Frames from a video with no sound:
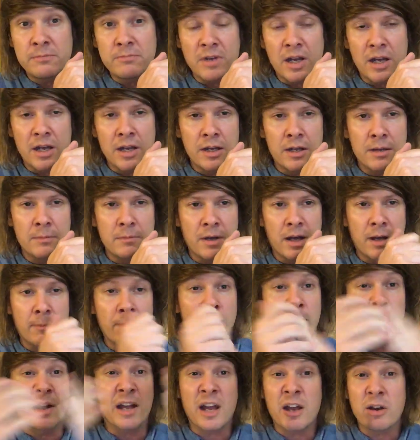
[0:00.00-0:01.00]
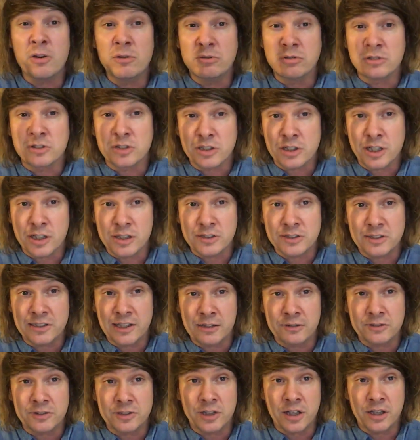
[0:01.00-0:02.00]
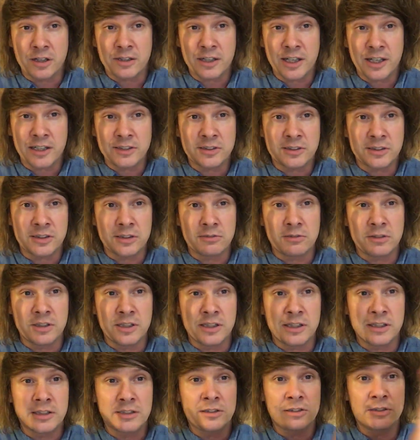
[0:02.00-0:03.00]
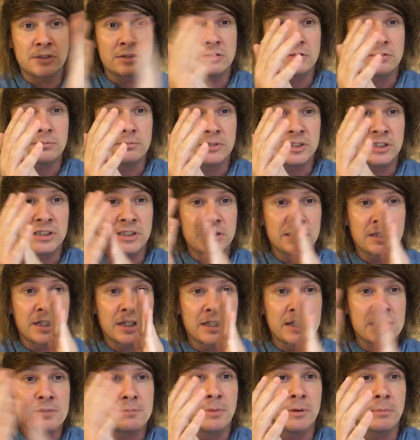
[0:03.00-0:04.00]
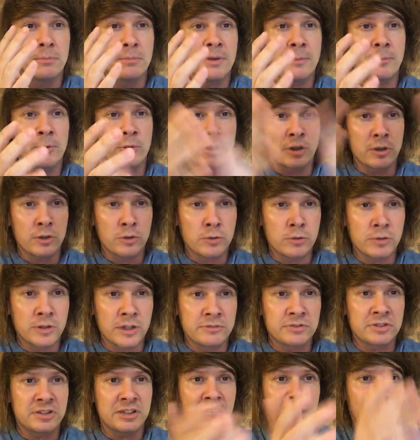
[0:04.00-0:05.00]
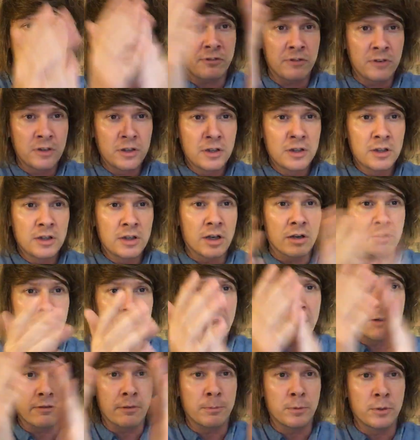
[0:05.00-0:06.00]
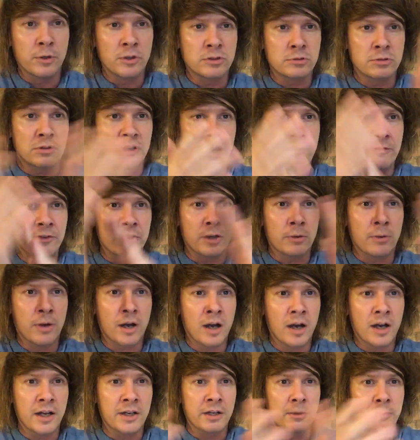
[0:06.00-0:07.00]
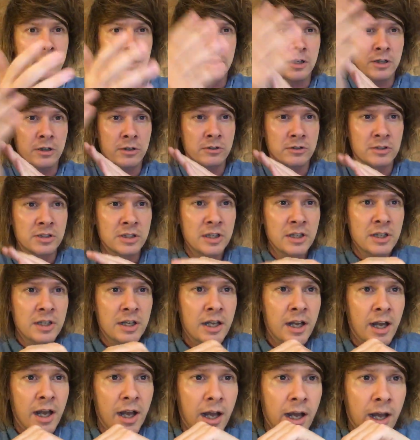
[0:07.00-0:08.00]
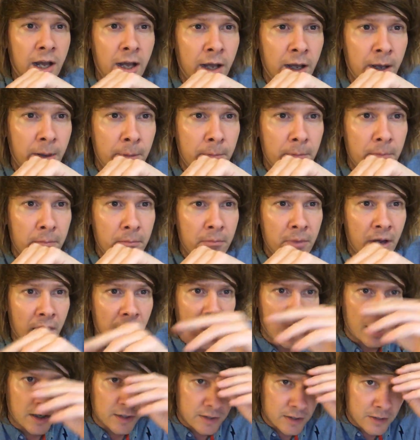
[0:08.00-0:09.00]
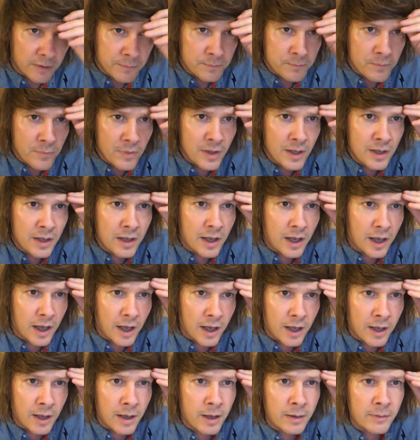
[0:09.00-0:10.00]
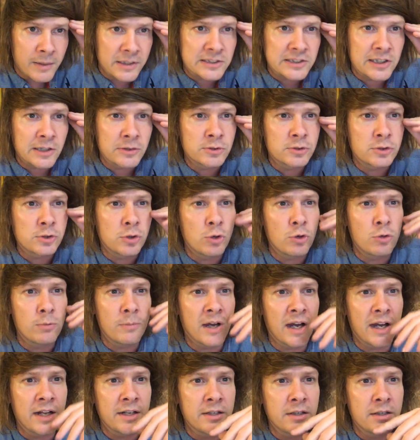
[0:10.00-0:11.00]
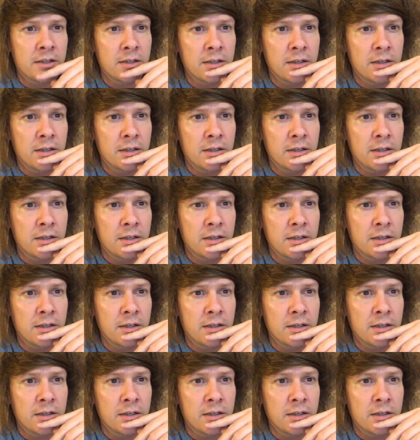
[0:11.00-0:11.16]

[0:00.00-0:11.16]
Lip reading: I'm on my own, so it kind of sounds sarcastic, really, just me like this. But maybe we can all give Seth a round of applause, wherever you are in the world. Mark, that sounds cool, man.